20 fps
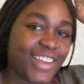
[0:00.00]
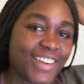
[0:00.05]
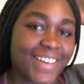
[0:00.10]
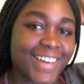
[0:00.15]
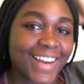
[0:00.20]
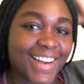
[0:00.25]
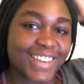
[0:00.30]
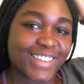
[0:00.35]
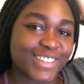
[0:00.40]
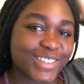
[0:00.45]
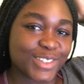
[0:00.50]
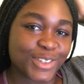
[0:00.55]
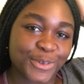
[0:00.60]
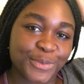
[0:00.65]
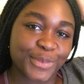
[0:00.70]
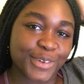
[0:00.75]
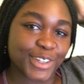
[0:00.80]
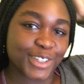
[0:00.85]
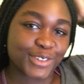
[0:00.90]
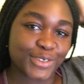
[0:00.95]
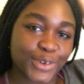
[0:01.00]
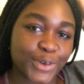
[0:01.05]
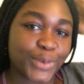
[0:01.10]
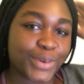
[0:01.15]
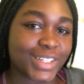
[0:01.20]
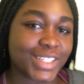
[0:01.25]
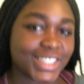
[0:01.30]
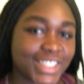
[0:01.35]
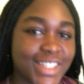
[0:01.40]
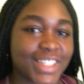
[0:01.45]
you guys so much for
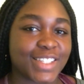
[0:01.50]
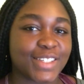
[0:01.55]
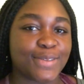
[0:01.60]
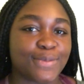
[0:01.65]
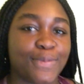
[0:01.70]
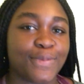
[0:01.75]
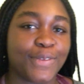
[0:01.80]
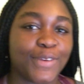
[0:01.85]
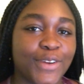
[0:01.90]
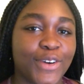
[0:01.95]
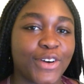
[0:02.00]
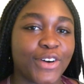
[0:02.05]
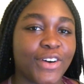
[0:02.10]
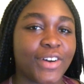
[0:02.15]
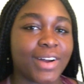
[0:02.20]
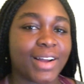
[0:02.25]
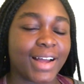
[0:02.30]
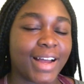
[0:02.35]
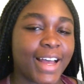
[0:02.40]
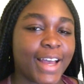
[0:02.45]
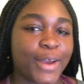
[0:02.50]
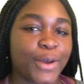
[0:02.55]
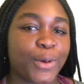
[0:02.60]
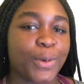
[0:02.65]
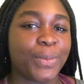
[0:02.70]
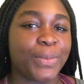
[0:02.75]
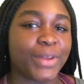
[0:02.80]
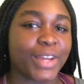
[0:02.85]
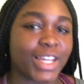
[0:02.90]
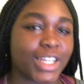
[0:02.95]
watching this vlog i
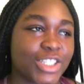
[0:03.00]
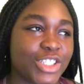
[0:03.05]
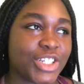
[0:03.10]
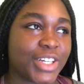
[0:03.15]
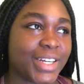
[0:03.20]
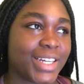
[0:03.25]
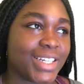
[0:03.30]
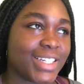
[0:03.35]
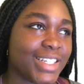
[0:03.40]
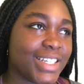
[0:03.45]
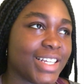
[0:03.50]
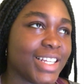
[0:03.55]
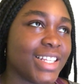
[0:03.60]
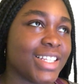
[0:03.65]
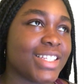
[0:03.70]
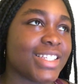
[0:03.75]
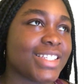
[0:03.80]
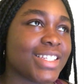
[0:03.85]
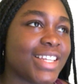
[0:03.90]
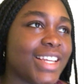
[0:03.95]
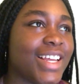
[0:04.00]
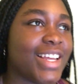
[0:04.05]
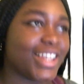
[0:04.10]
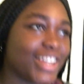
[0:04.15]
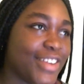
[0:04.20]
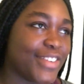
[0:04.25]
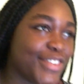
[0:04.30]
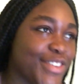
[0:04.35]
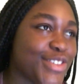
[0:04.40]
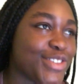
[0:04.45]
hope you enjoyed it
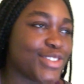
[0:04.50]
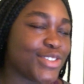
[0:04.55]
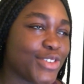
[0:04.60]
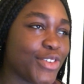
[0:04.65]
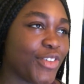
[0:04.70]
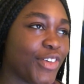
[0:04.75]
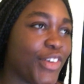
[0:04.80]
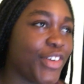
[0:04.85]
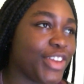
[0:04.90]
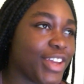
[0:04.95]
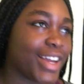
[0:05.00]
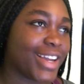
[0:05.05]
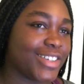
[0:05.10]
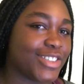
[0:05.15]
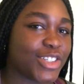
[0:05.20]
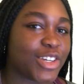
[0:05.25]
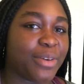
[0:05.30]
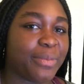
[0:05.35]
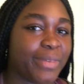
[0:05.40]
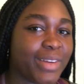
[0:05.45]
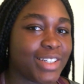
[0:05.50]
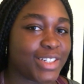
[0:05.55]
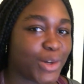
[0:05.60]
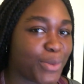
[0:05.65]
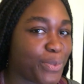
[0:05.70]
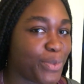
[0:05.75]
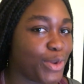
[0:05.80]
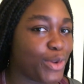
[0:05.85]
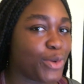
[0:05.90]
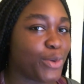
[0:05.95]
so you guys comment down
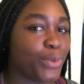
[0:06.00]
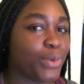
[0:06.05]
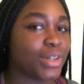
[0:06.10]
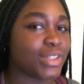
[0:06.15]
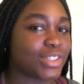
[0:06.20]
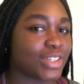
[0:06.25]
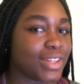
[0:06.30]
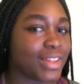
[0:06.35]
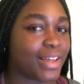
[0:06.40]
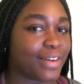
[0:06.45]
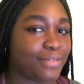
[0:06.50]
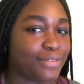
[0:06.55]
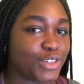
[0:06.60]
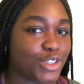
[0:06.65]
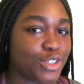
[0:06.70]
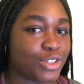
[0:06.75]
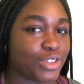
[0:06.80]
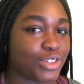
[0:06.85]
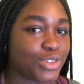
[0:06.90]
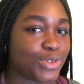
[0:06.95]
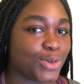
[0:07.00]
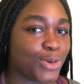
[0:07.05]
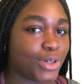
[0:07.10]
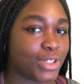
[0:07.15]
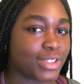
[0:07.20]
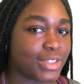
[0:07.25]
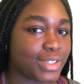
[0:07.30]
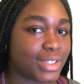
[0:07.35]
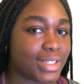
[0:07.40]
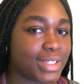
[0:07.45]
below what other videos you
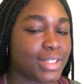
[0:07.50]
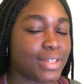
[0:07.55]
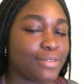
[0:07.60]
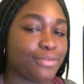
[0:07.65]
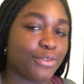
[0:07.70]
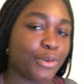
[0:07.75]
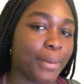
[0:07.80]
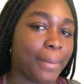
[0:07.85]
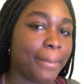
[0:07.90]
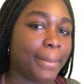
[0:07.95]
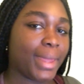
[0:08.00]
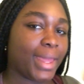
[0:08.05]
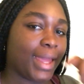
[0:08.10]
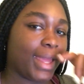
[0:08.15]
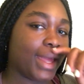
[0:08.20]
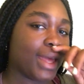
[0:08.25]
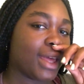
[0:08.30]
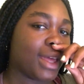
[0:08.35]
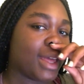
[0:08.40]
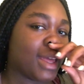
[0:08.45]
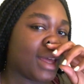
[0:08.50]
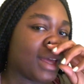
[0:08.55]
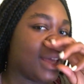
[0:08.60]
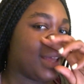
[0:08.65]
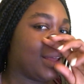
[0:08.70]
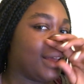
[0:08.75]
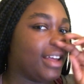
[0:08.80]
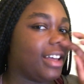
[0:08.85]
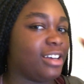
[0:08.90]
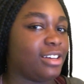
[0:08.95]
want to see from me
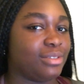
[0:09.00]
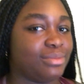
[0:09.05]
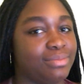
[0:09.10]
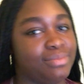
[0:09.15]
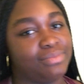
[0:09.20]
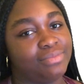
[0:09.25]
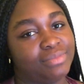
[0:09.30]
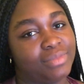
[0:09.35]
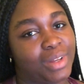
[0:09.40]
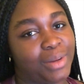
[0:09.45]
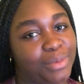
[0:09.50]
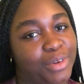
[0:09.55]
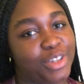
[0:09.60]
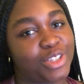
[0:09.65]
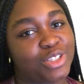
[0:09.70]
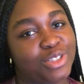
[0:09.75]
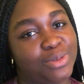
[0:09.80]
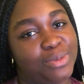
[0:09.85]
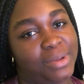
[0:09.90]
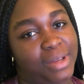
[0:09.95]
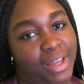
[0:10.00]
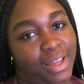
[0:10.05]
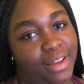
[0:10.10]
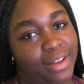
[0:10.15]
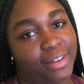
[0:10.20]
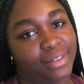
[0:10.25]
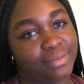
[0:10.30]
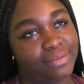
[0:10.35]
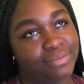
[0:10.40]
um i'm going to be